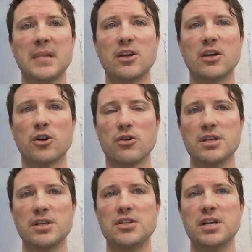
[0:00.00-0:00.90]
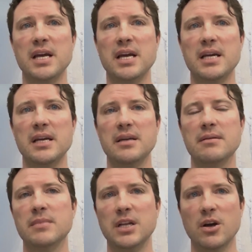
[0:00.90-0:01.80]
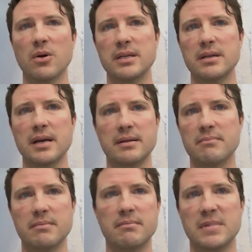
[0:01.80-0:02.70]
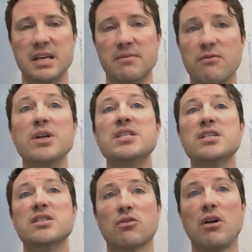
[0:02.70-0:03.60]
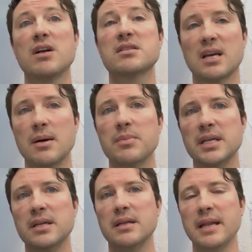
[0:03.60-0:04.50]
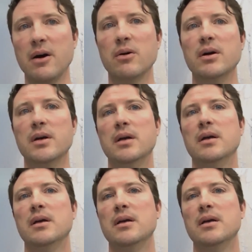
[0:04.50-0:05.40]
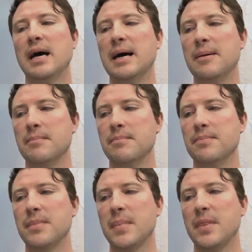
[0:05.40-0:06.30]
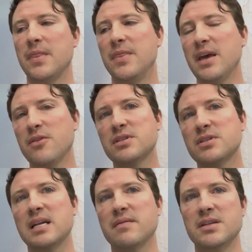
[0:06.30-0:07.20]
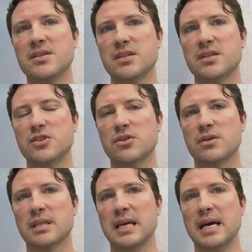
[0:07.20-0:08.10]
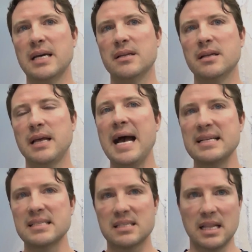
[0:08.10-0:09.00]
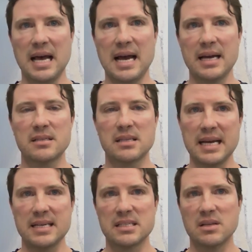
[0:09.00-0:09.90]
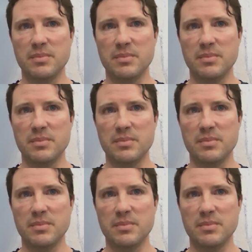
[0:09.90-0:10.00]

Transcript: encourage the voices across the company. Now, the other side of this is ensuring that at Slack is the